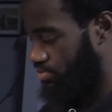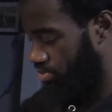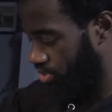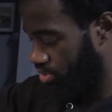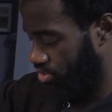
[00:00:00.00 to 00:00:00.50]
the
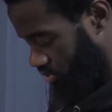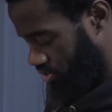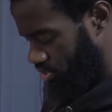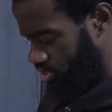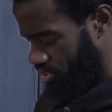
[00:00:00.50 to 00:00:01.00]
pan.
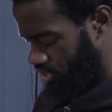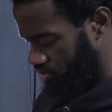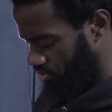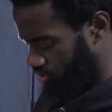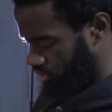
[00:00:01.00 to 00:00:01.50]
And
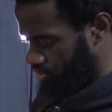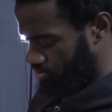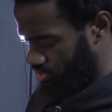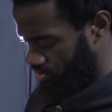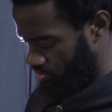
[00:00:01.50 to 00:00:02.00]
also turn the heat
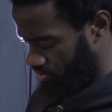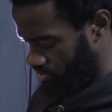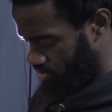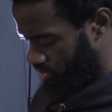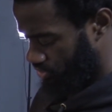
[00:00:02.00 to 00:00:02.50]
back on.
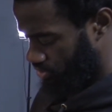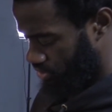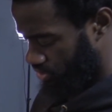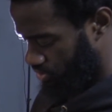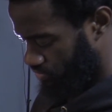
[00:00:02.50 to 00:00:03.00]
I turned the
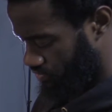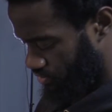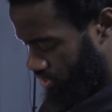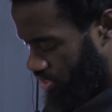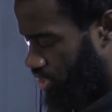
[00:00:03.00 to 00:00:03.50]
heat
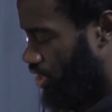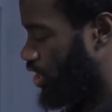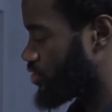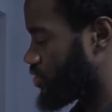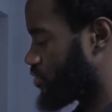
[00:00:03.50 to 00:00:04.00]
off. I
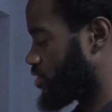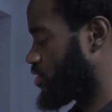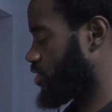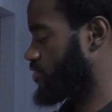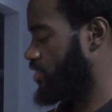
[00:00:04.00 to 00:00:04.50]
also
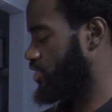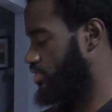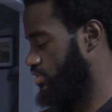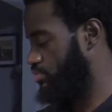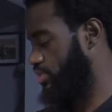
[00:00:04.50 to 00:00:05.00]
turned off the heat
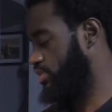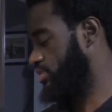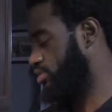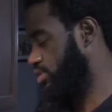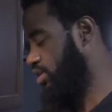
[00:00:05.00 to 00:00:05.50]
to the
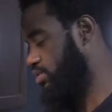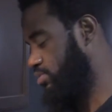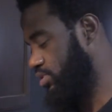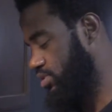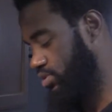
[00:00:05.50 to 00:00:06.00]
beans. They had
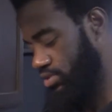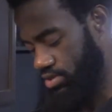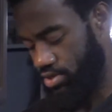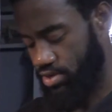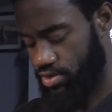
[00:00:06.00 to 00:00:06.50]
been cooking
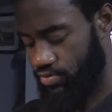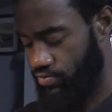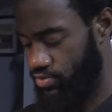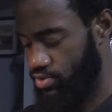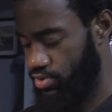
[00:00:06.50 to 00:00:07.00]

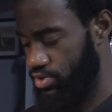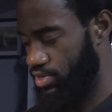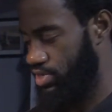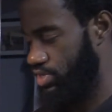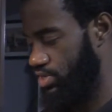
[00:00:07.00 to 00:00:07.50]
for
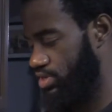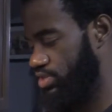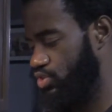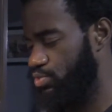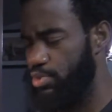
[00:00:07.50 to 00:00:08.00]
a
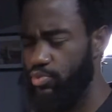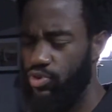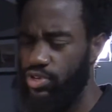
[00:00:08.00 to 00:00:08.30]
little bit more